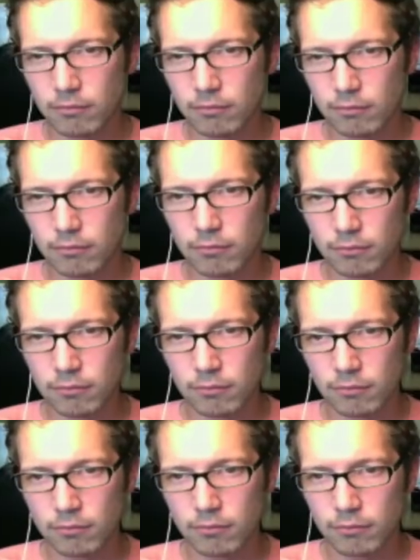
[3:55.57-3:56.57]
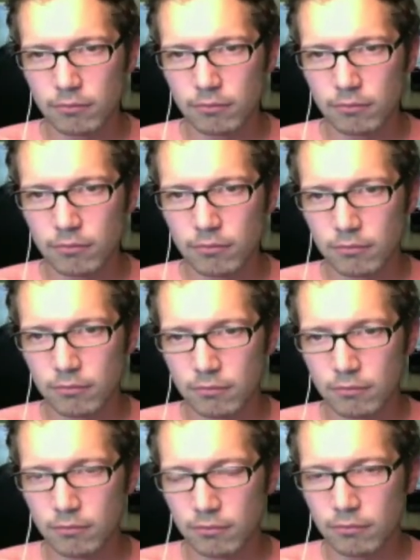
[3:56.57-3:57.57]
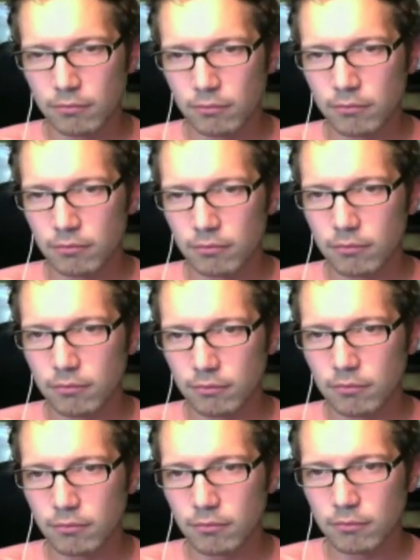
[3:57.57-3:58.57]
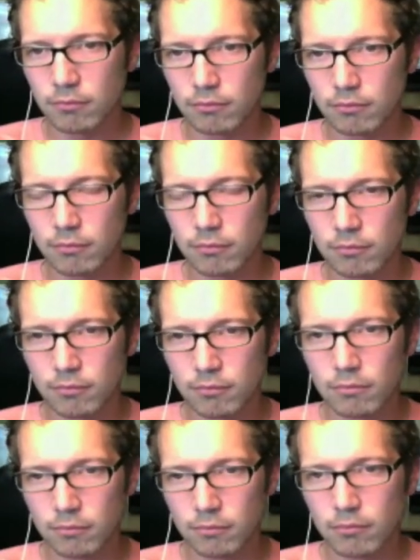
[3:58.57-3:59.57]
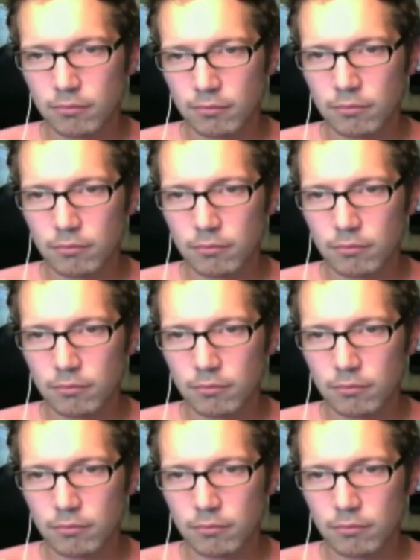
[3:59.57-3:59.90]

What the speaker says: The person shown says nothing.